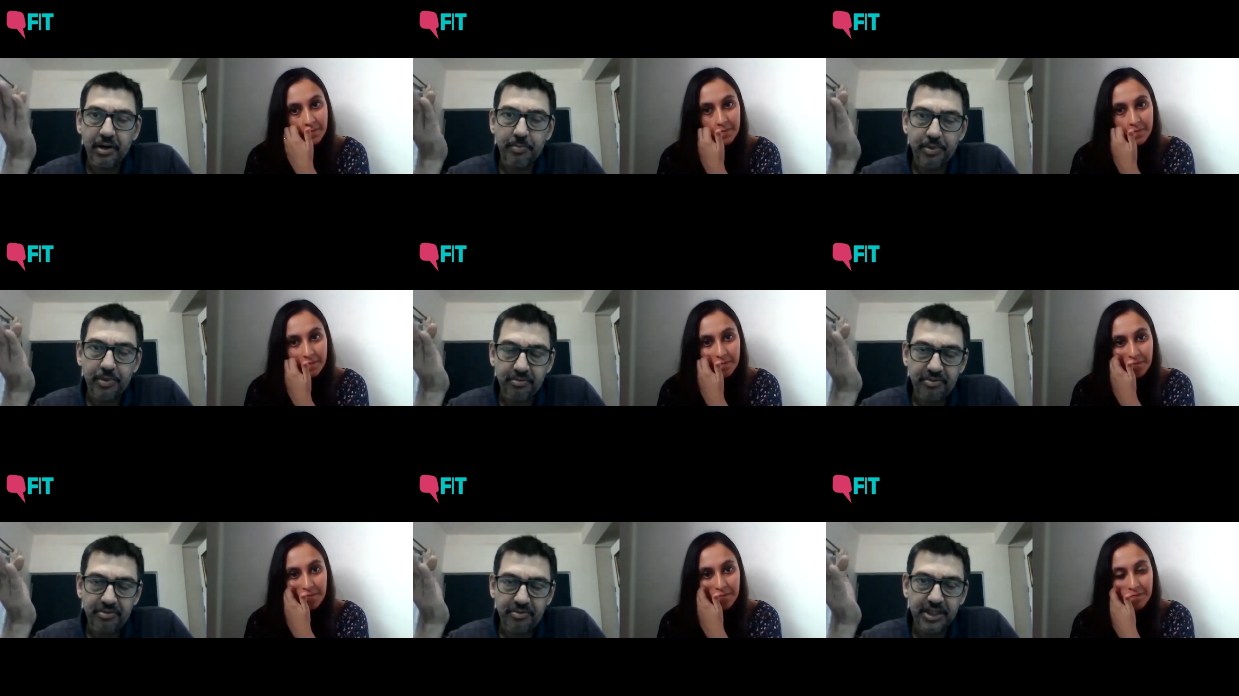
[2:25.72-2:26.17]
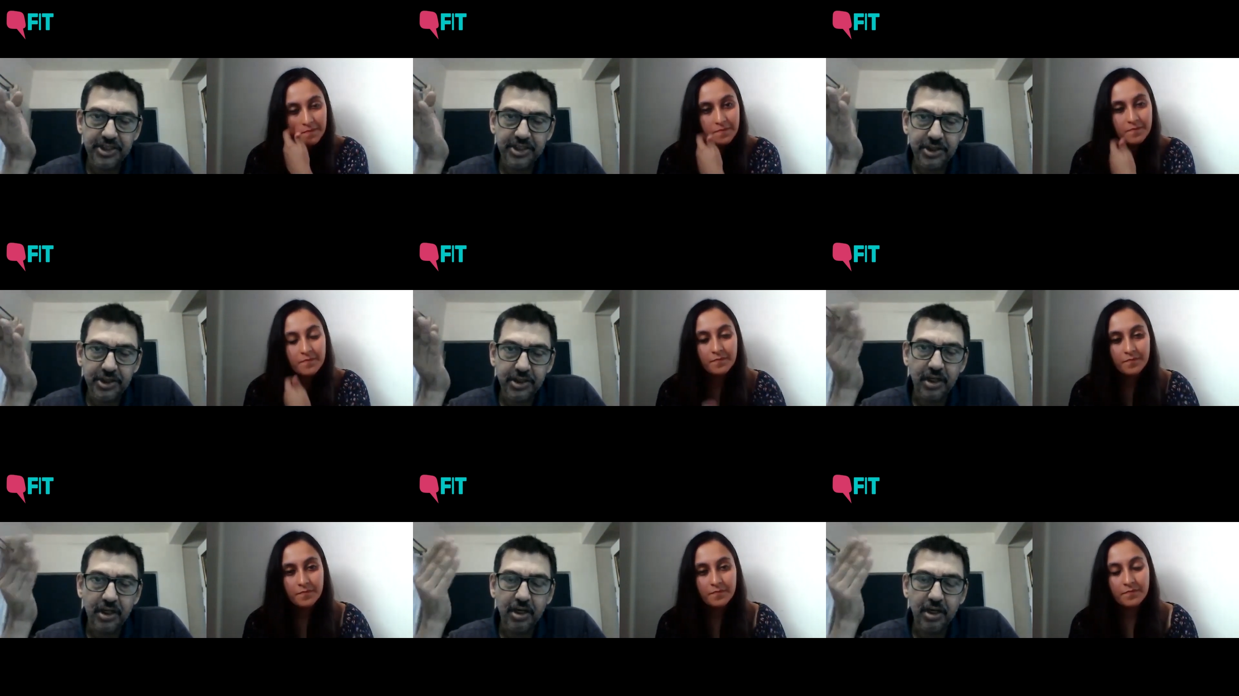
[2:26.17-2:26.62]

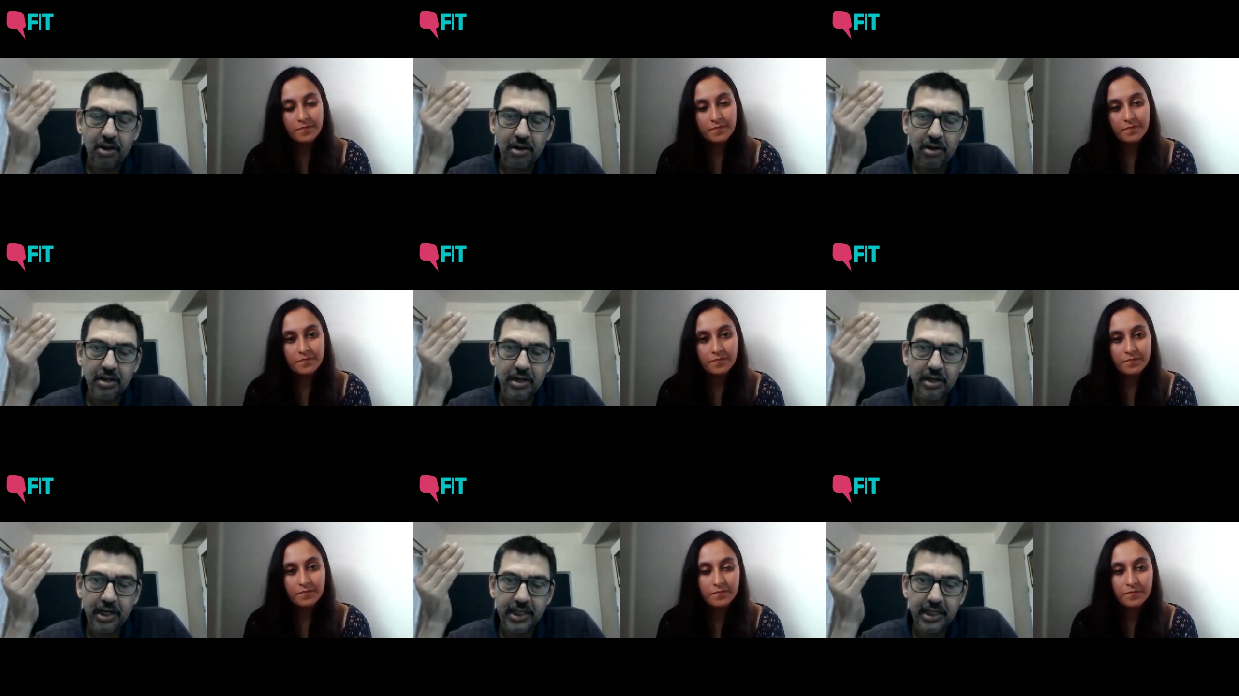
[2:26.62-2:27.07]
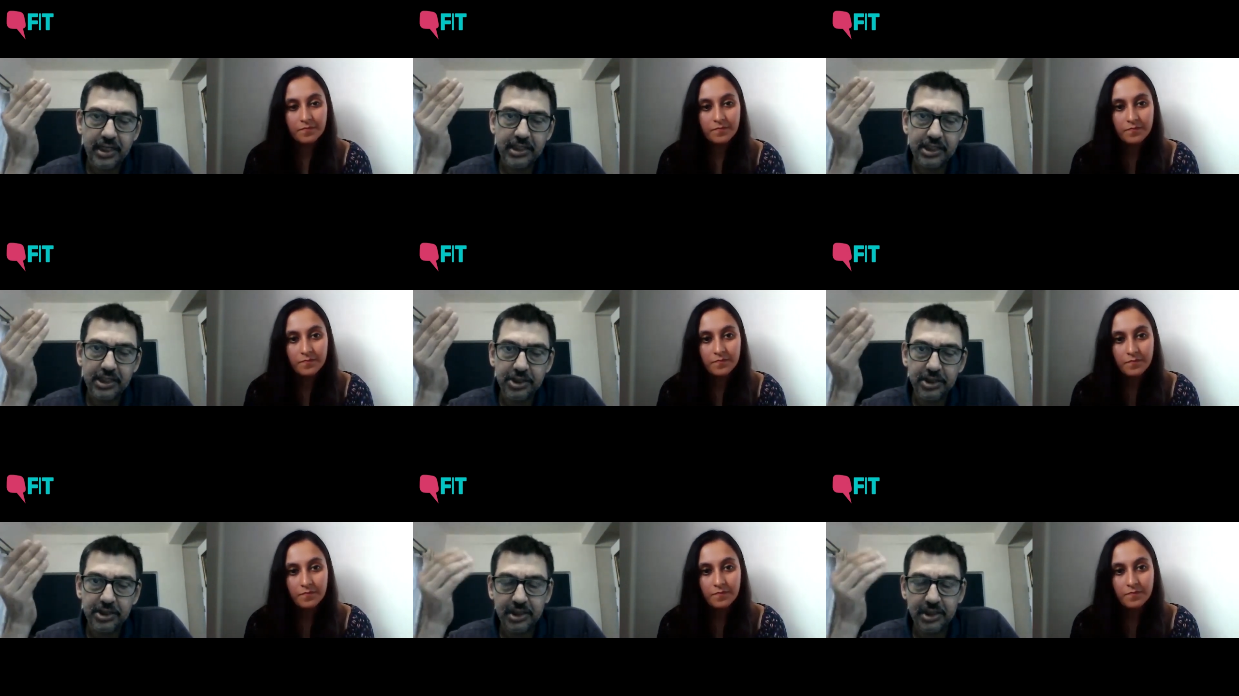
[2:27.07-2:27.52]
Speaker 1: Professional
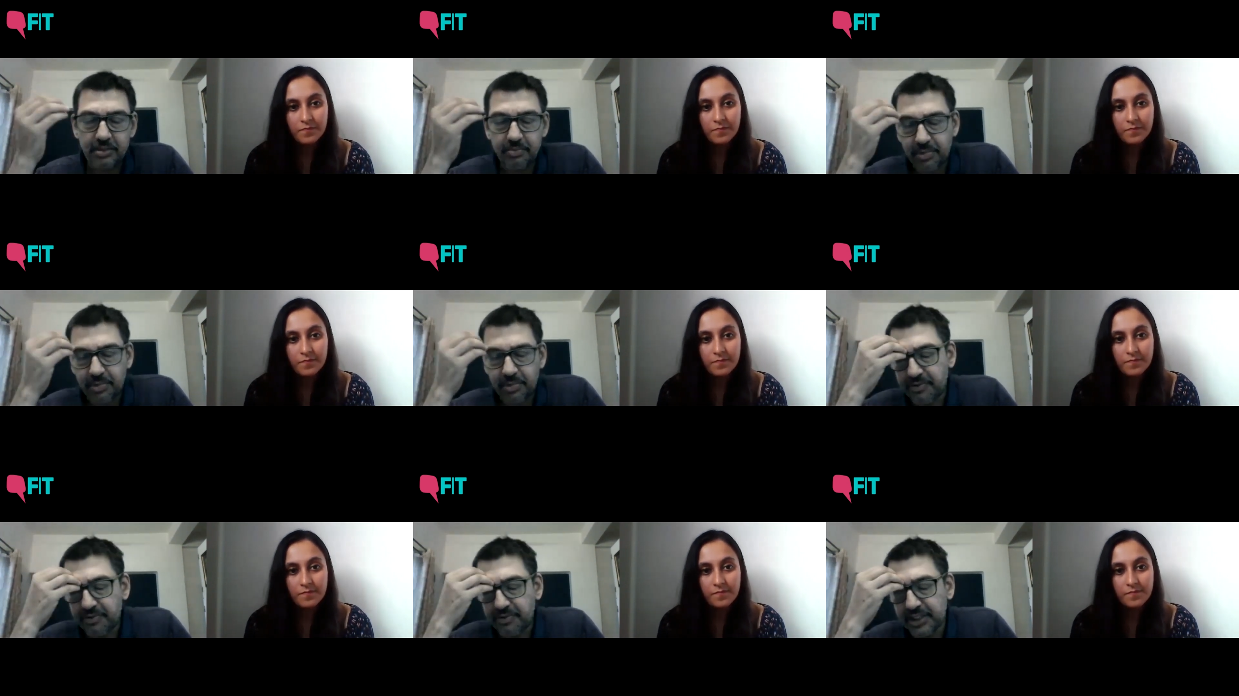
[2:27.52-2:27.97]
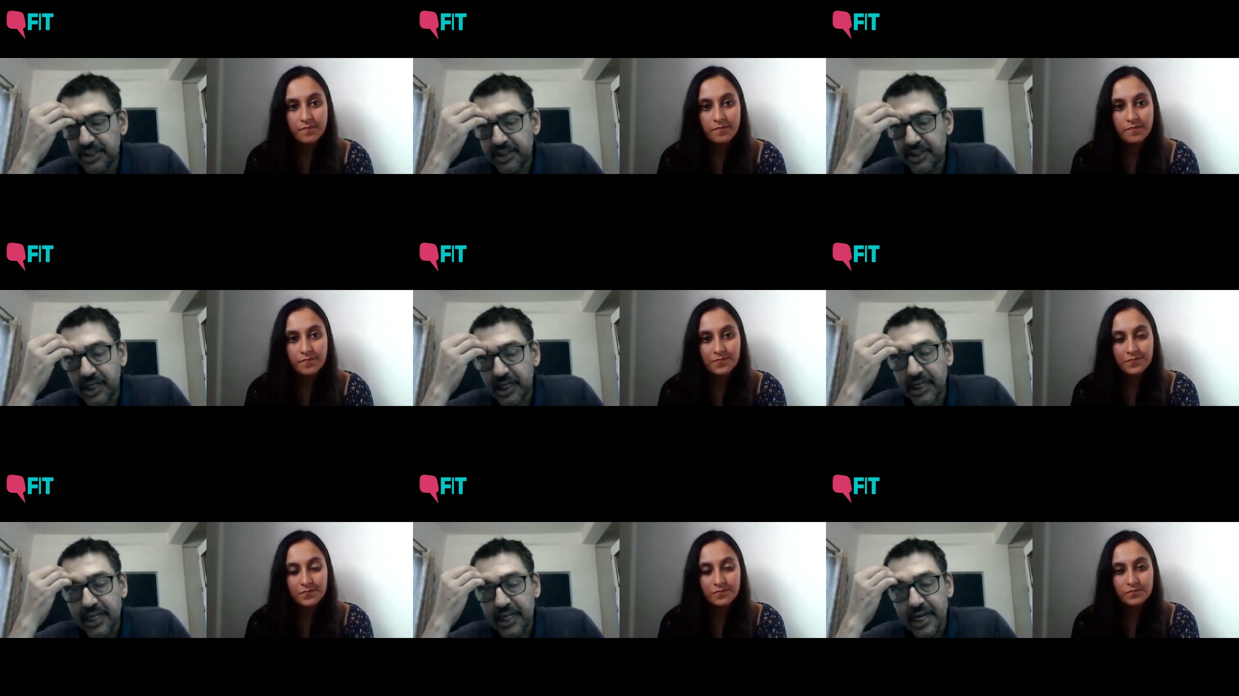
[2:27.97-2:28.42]
organizations and professional
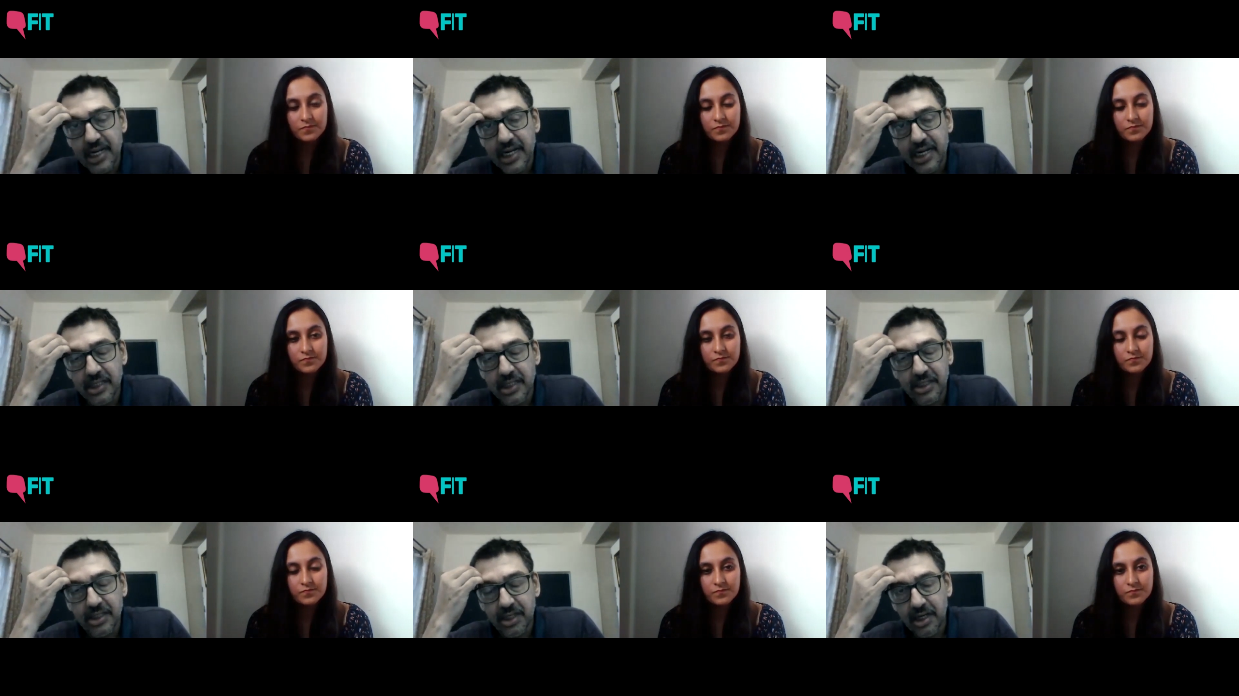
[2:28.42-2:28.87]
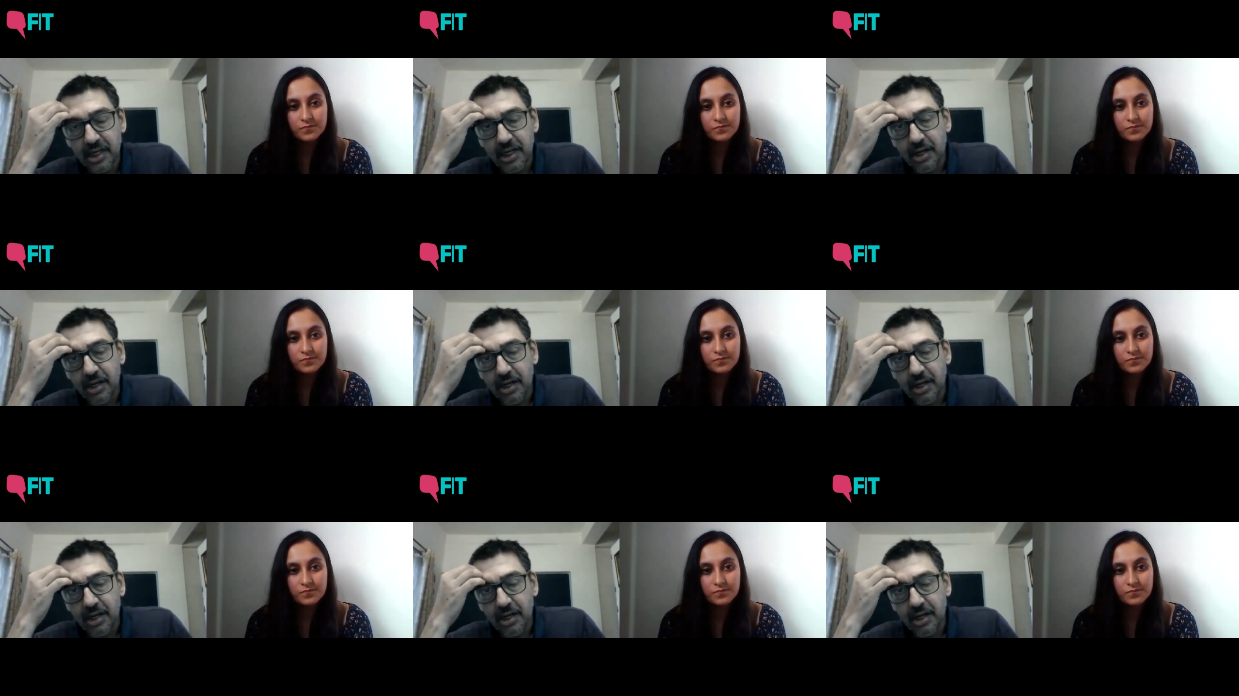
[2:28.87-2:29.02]
guilds